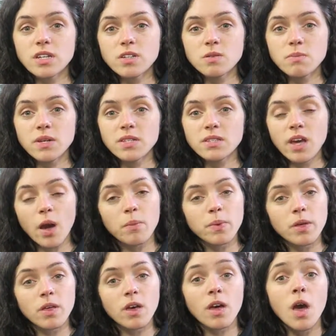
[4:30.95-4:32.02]
gets my
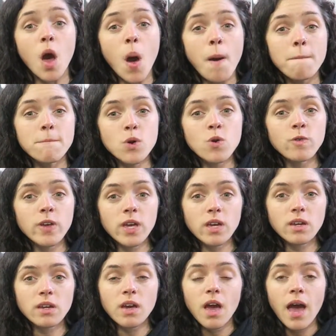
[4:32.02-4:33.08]
scapula
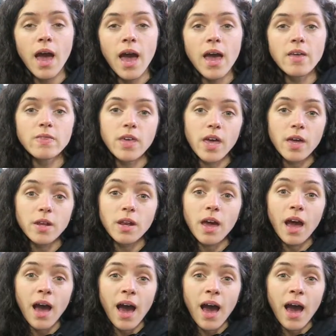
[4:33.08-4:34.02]
moving, and then